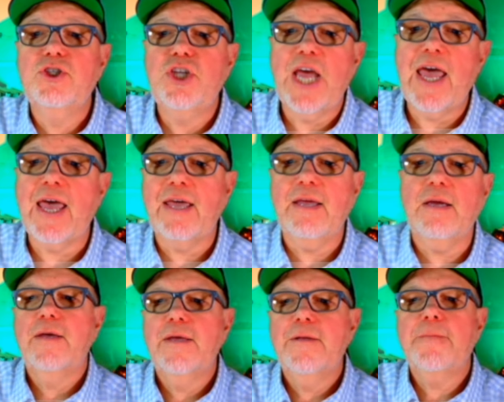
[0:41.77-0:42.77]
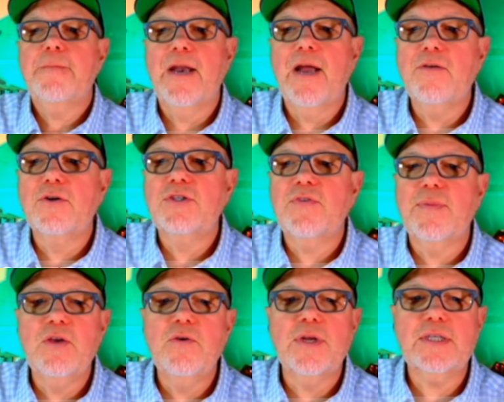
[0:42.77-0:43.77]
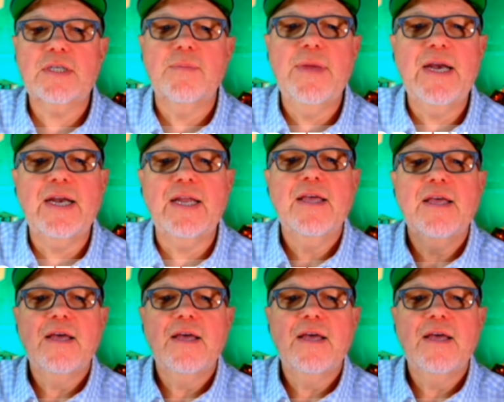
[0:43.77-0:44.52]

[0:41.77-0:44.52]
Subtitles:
Joy and others from the Unix community,